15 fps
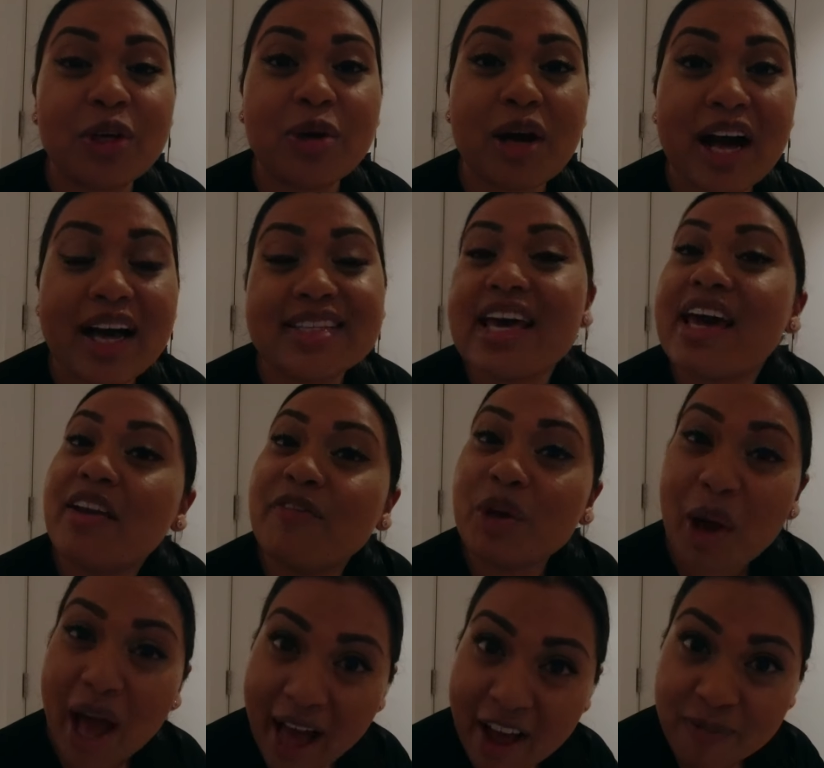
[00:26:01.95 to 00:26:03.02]
you guys. And if
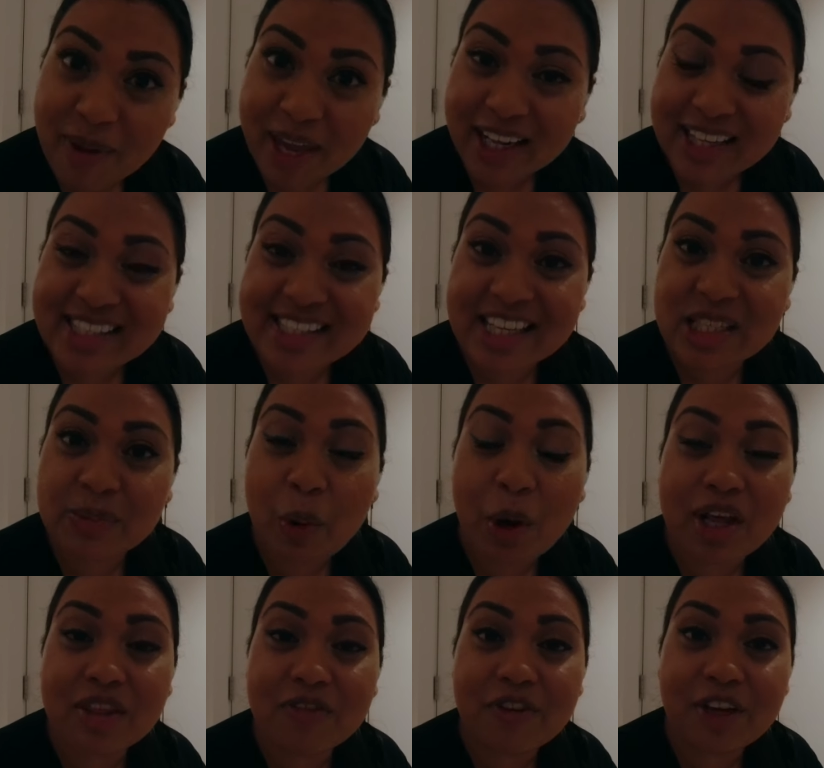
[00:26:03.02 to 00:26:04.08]
you have made it to this
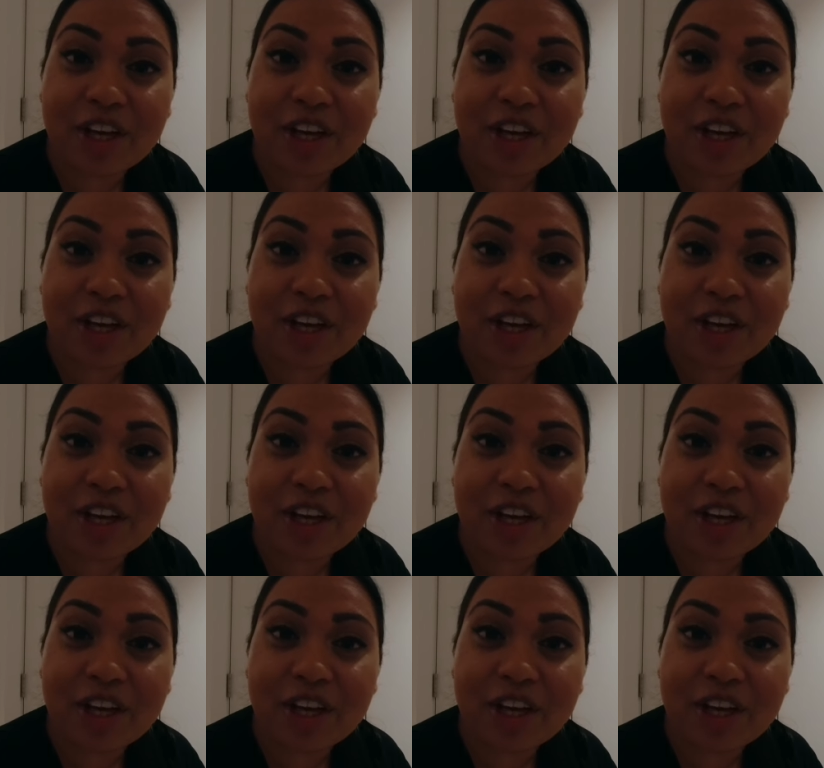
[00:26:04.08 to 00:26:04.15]
point of the